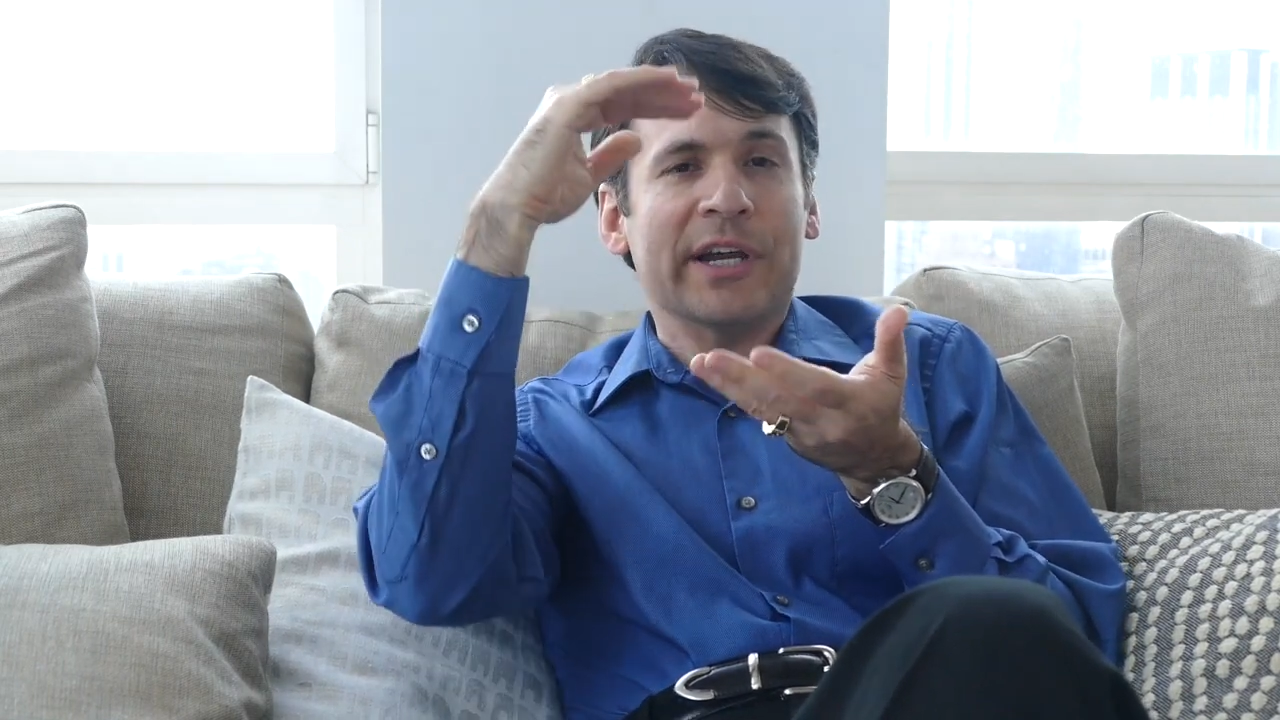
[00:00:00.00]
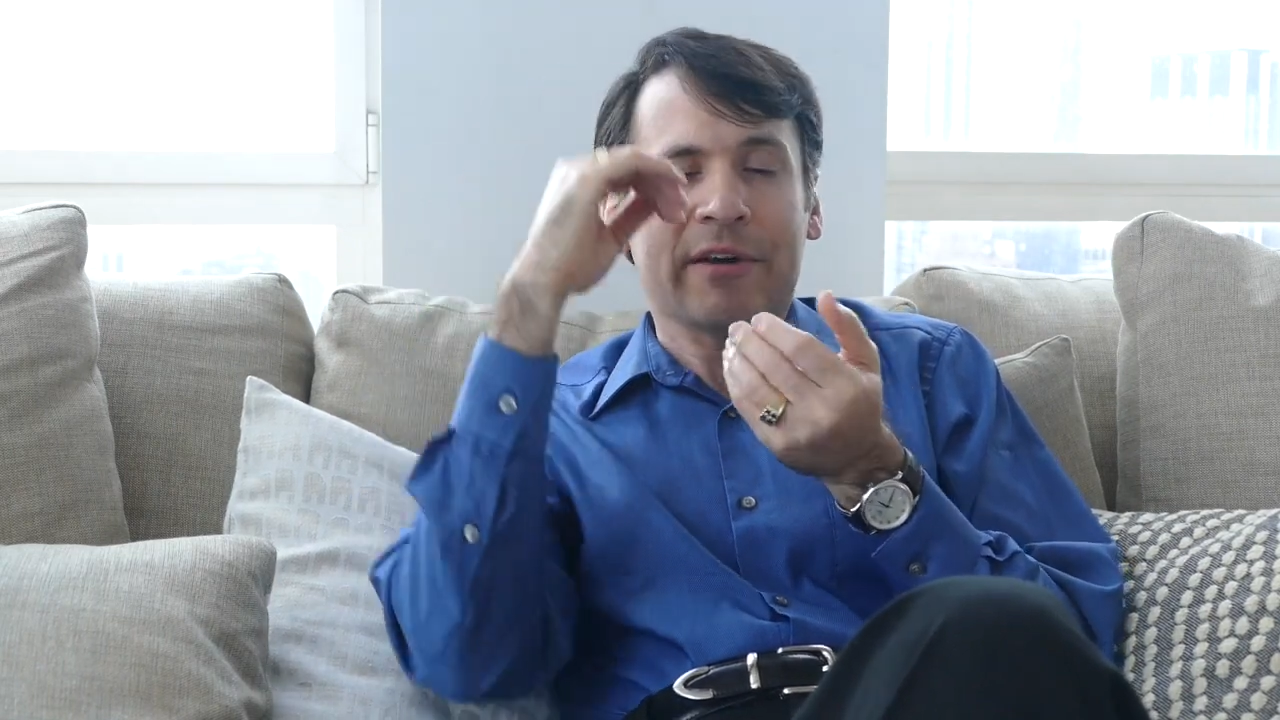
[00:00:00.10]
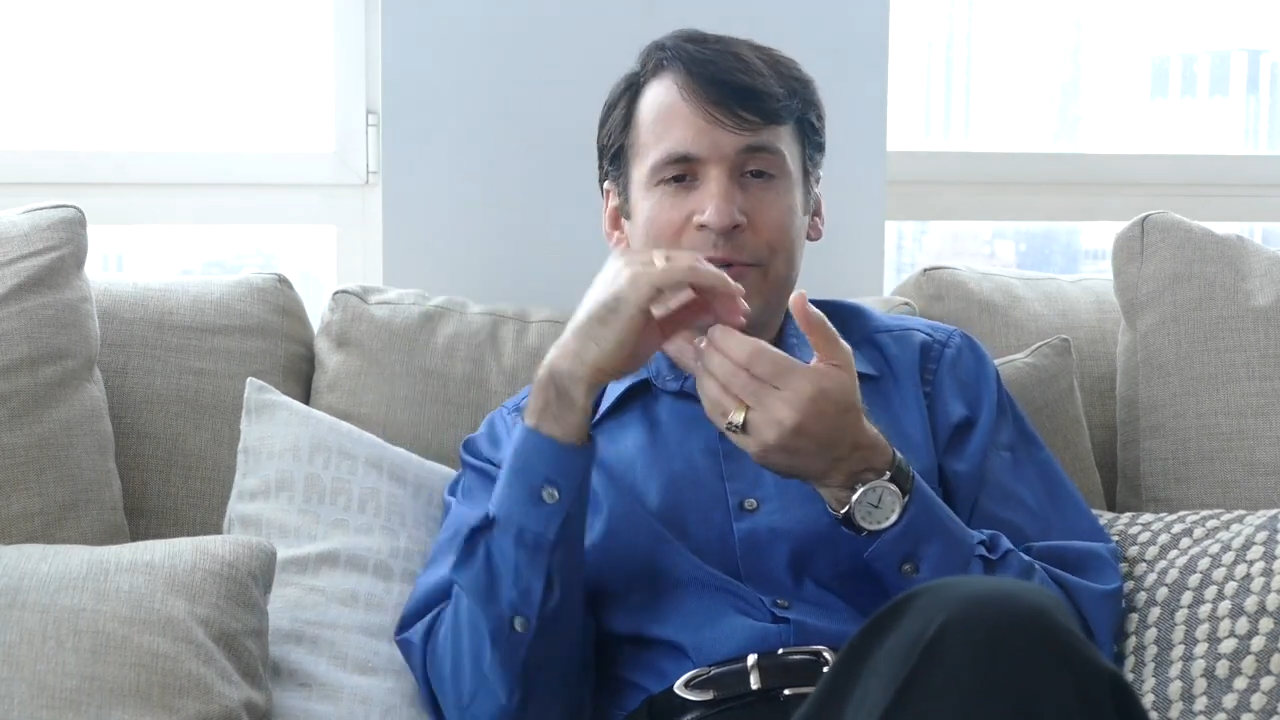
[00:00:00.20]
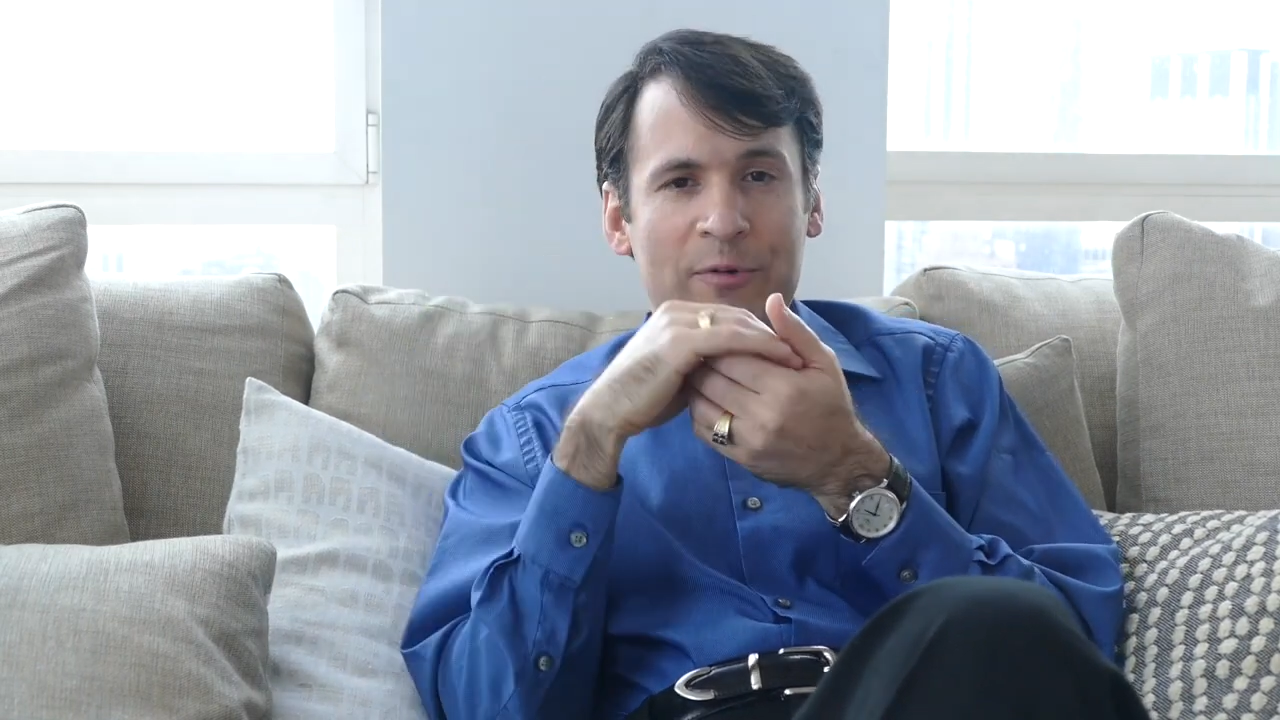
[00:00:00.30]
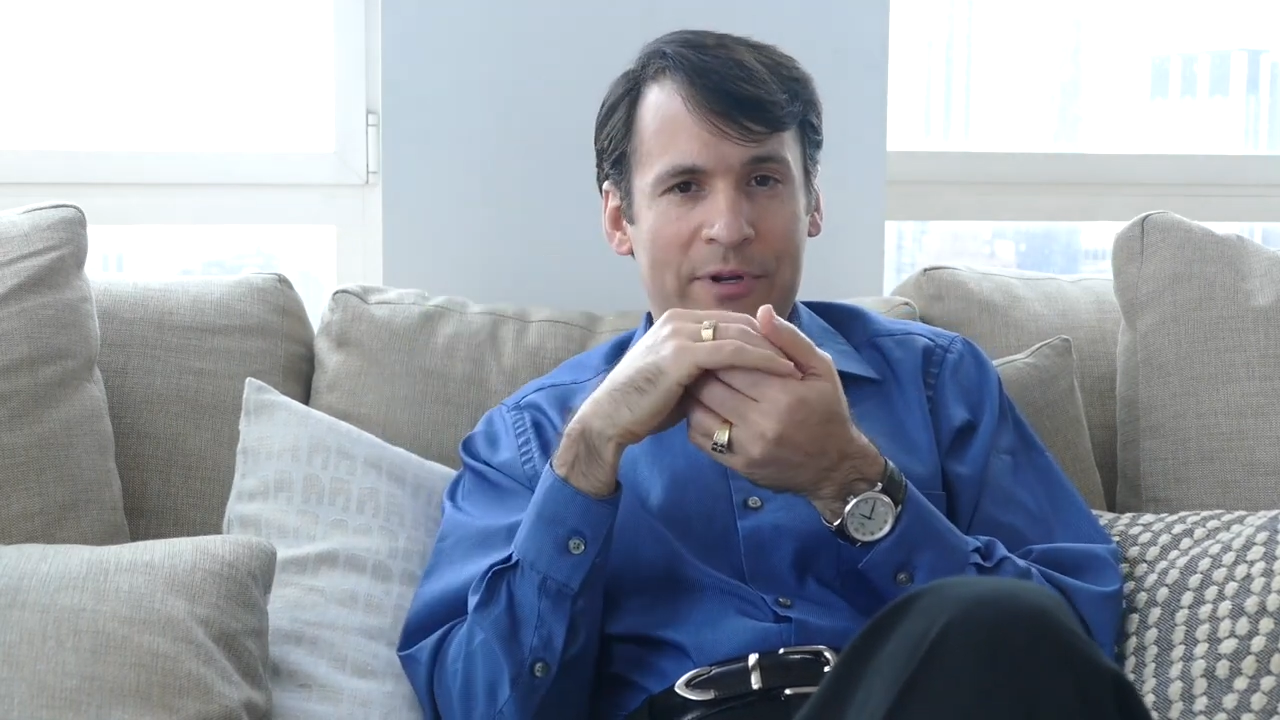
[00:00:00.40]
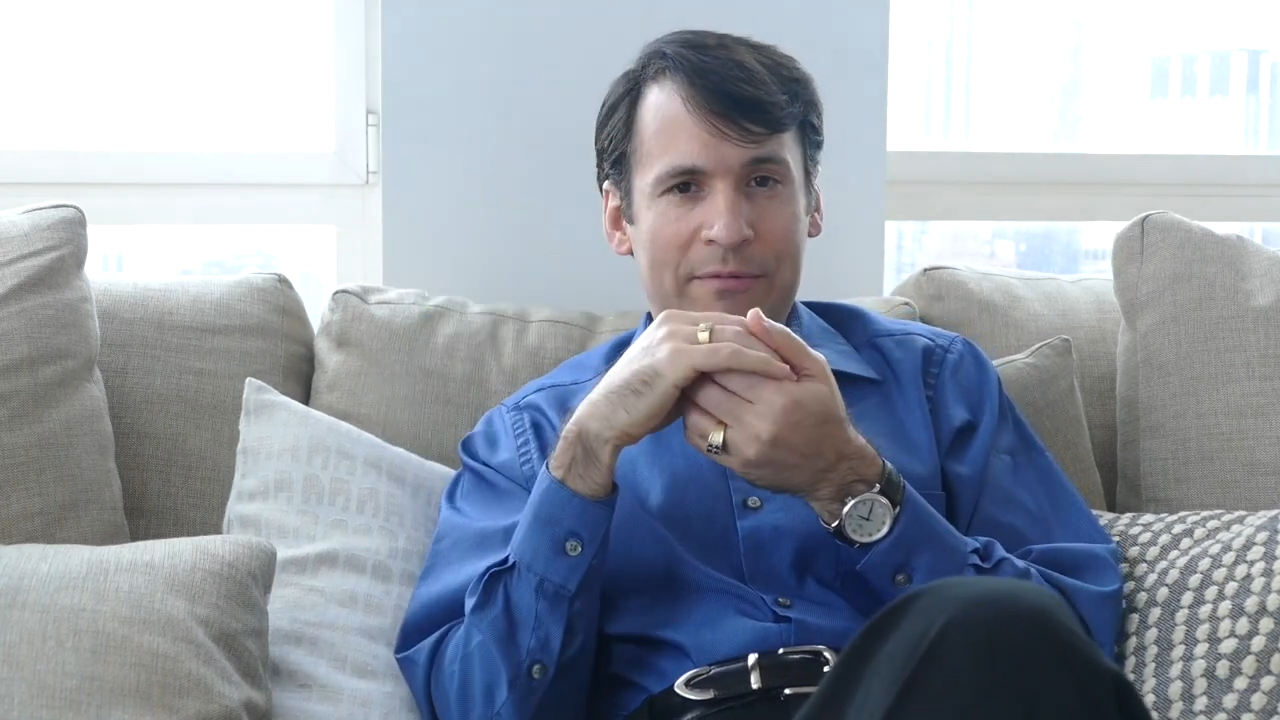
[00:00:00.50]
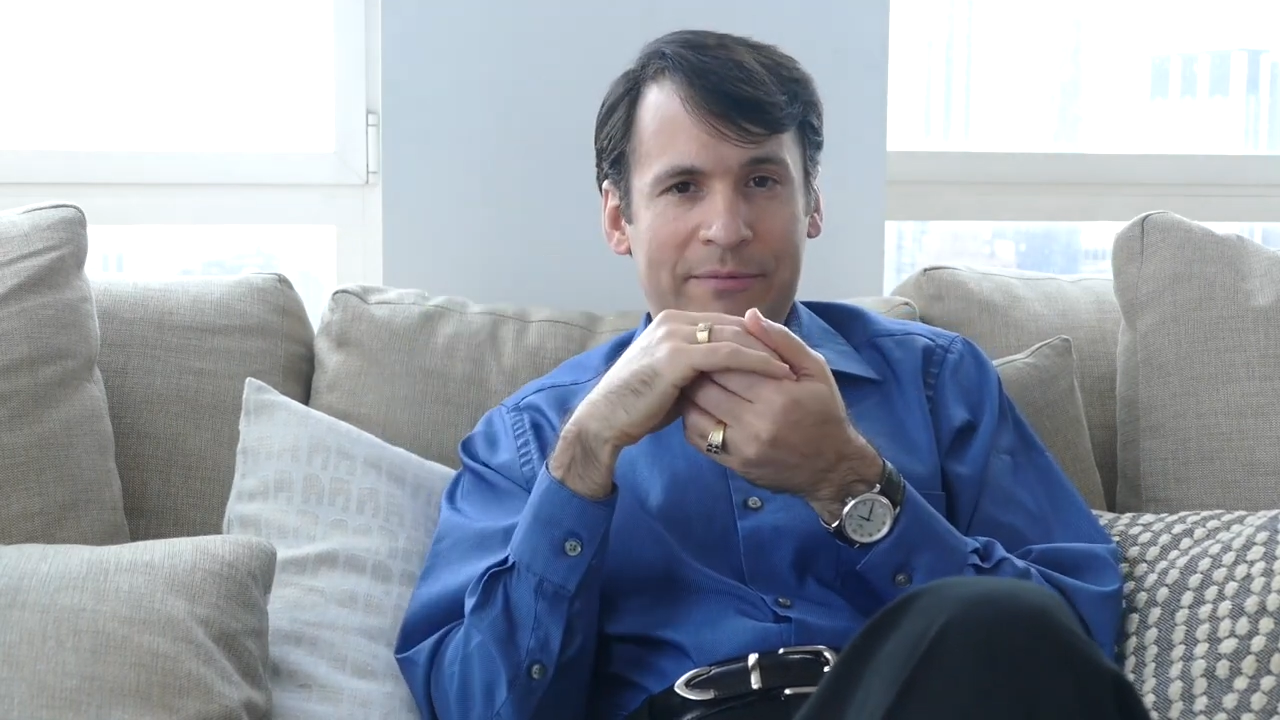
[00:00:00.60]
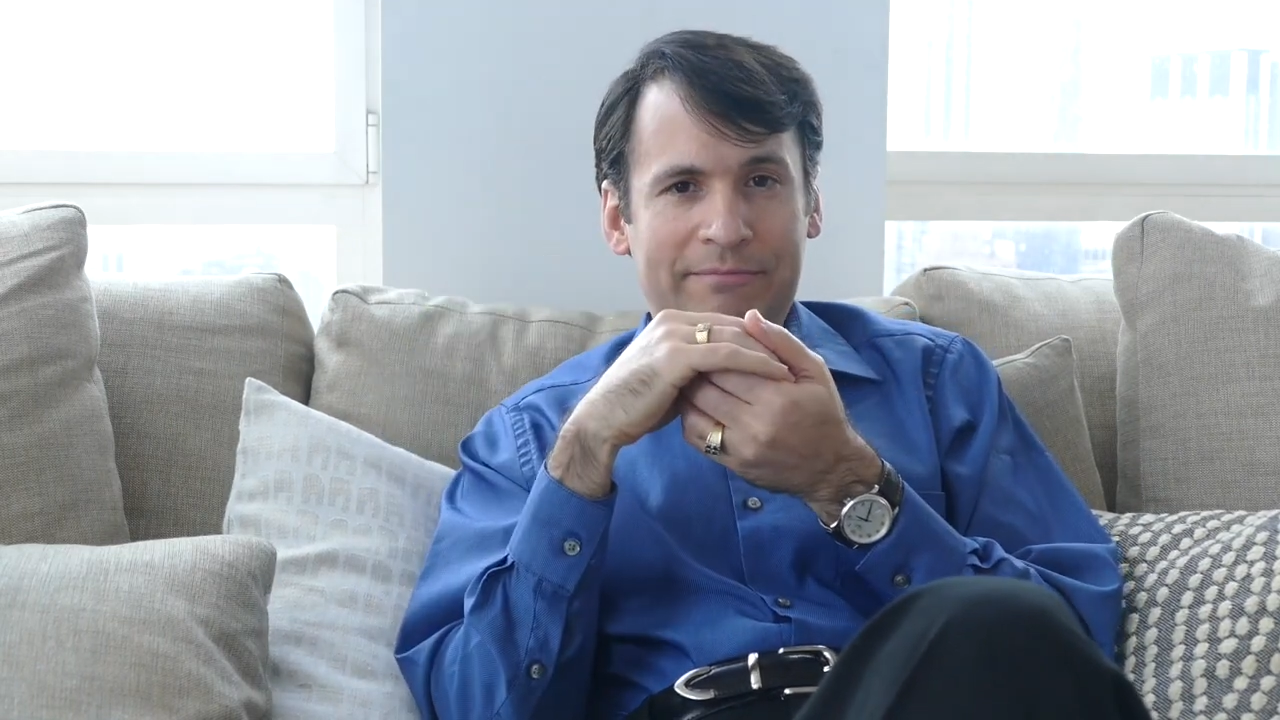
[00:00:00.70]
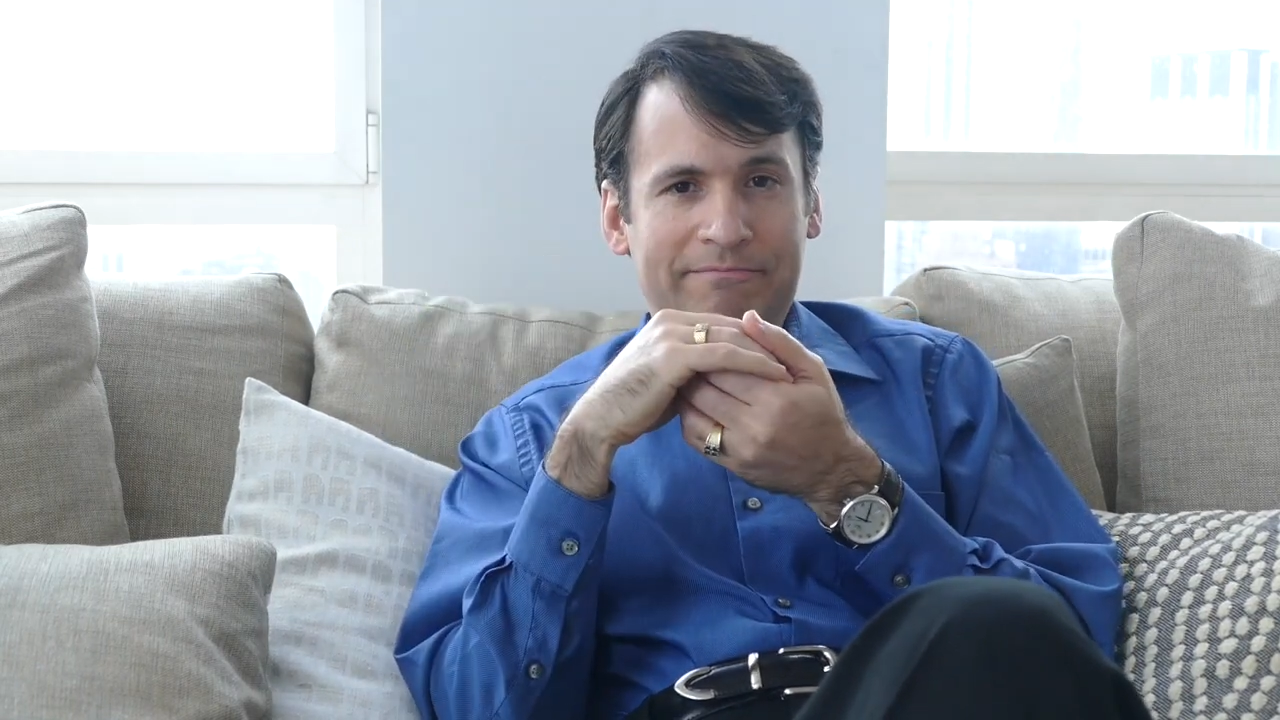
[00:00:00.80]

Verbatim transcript: after it.